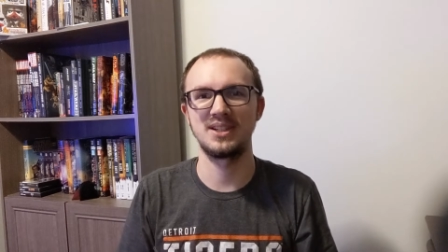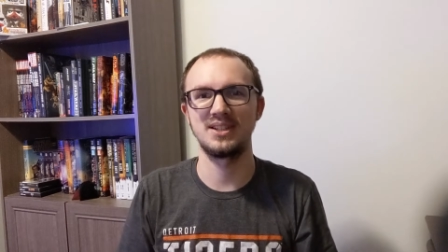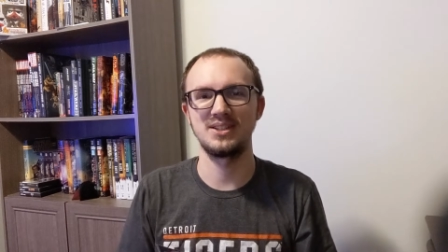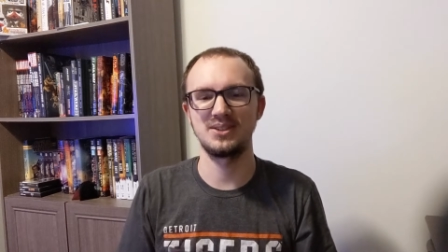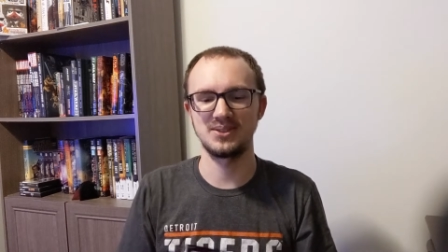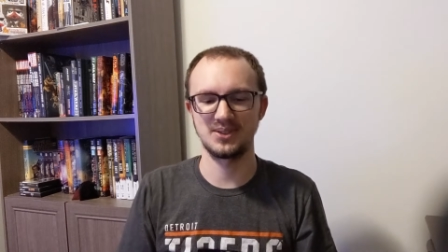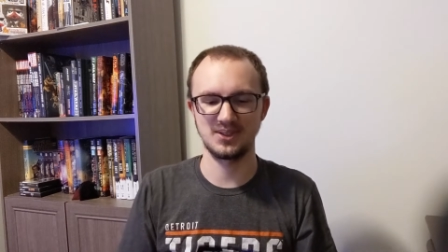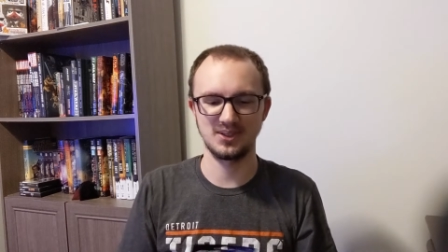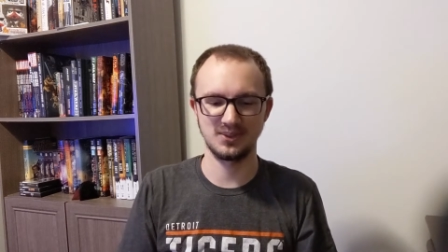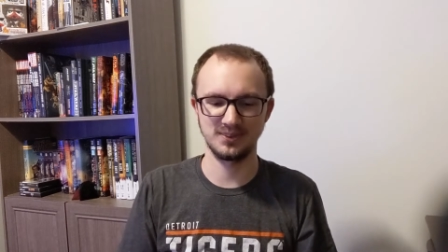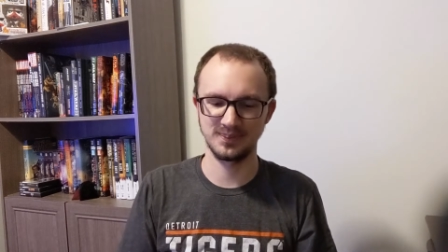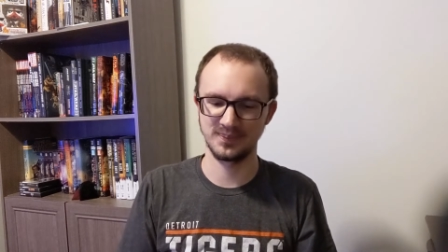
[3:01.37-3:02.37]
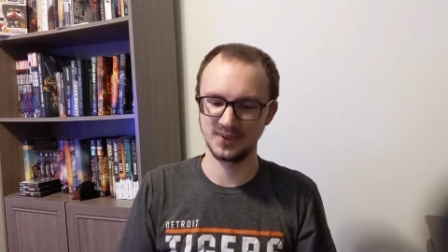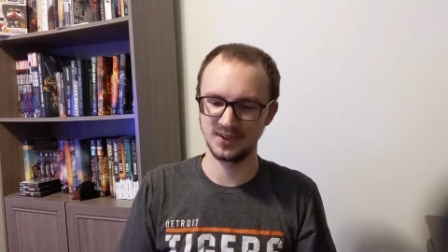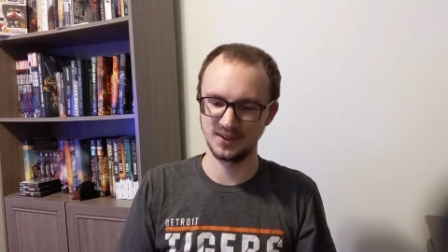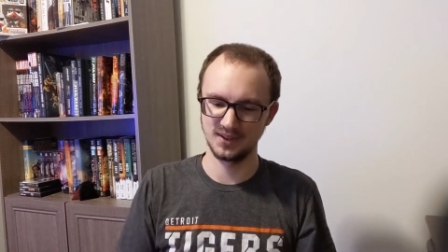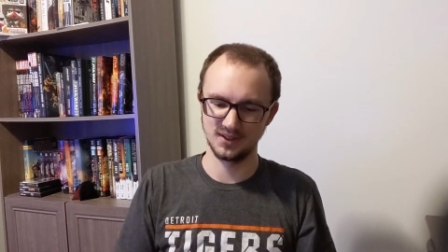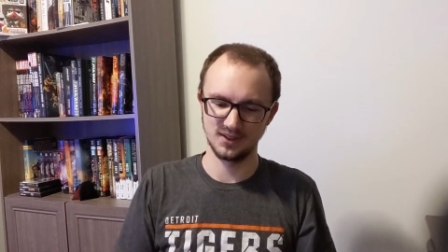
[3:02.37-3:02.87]
10 years ago.
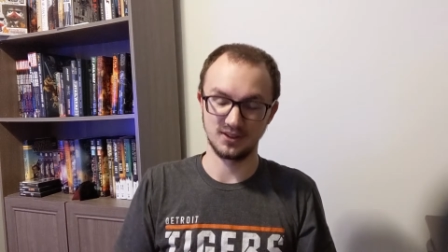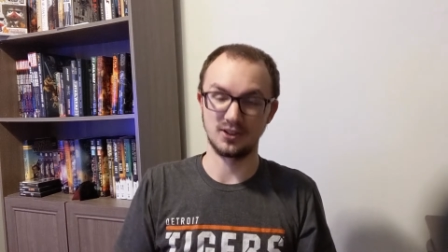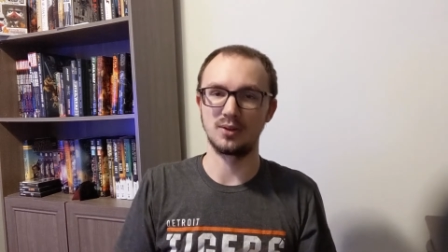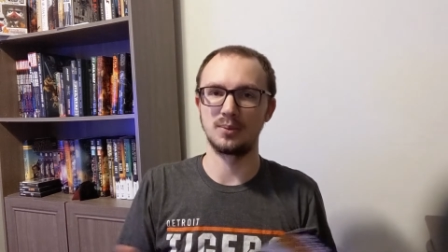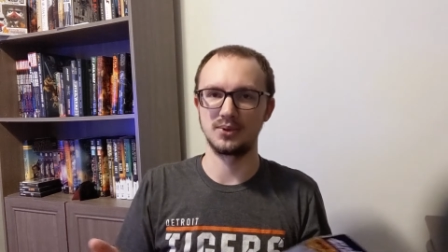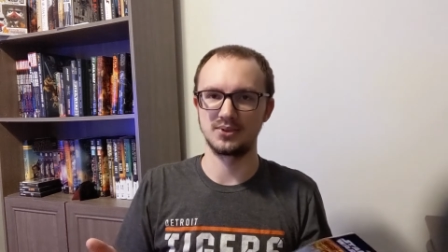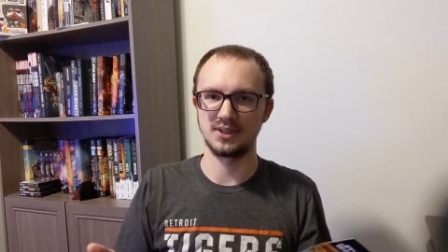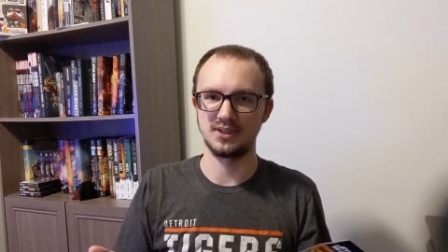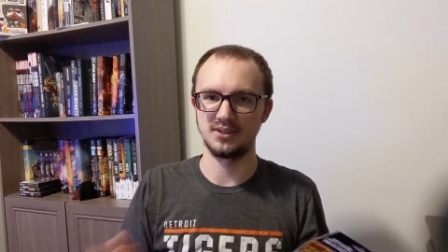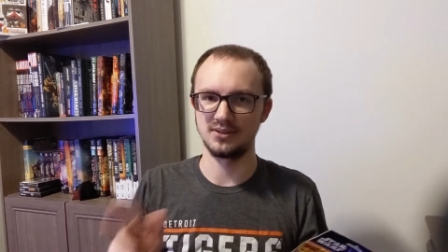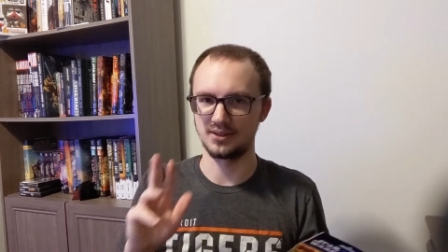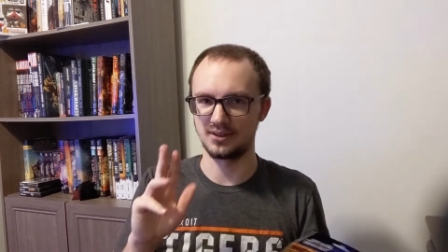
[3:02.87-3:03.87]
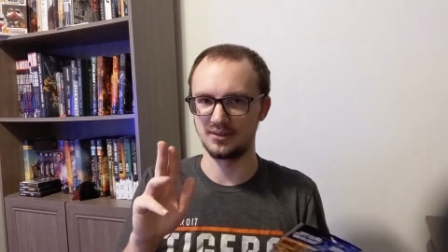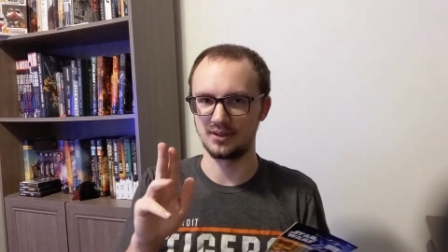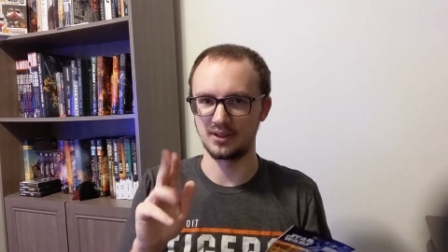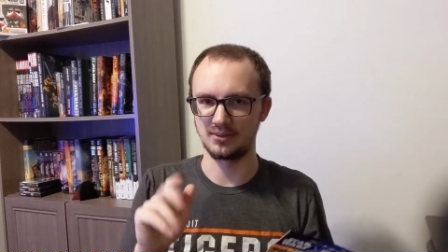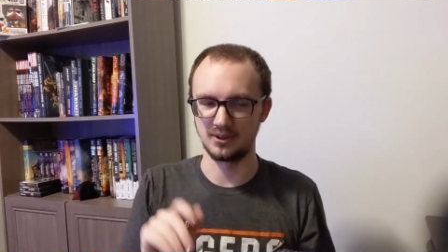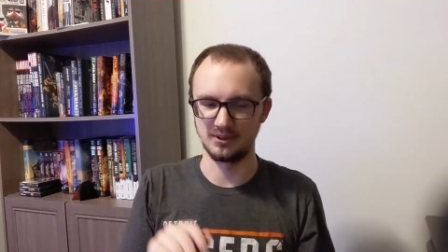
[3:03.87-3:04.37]
Almost 10 years ago,
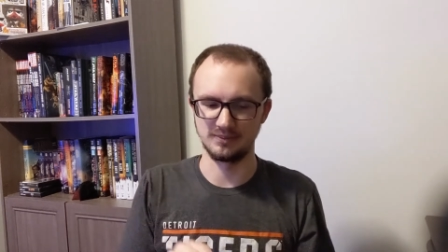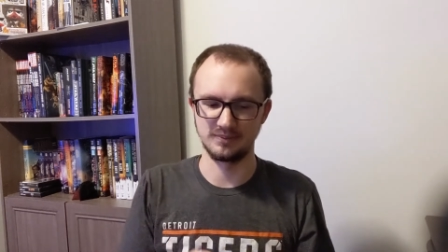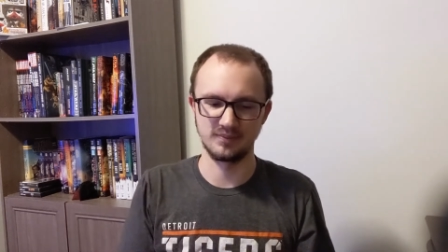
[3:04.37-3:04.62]
not quite.